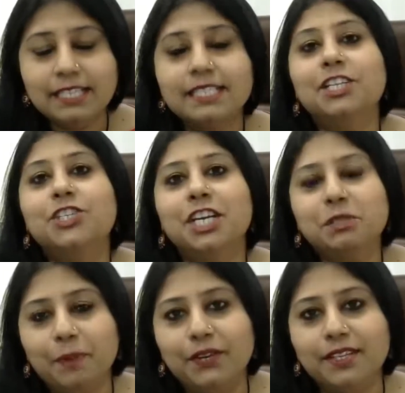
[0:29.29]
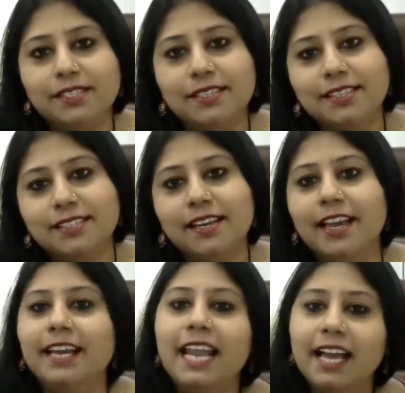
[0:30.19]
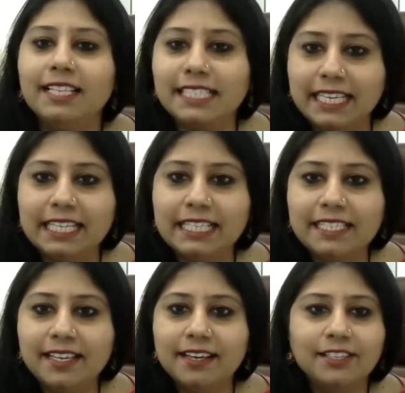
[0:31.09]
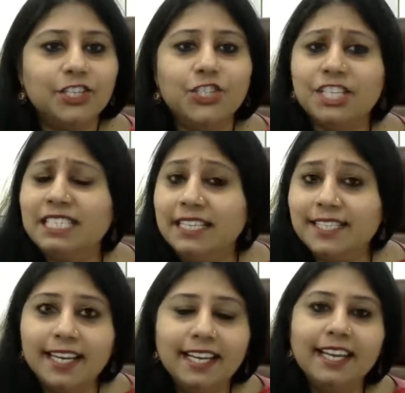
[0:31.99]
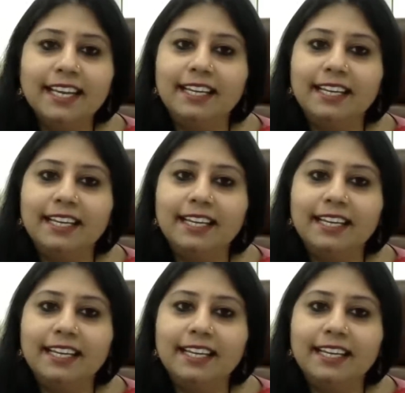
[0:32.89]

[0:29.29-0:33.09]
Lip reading: Such experiences enhance skills such as detailing,